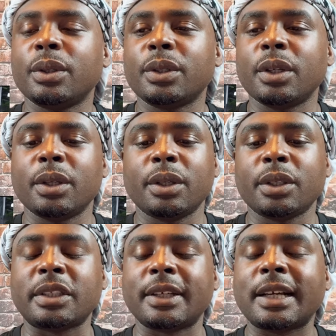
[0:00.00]
and
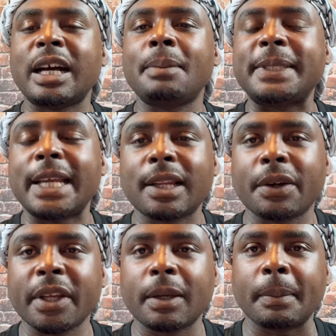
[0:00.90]
to come tell
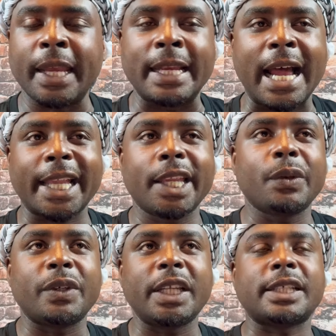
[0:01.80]
on him and not give
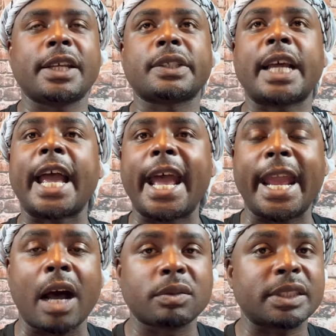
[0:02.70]
you details like,
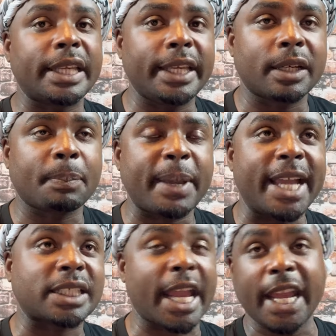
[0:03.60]
hey, I was in the heat of the passion.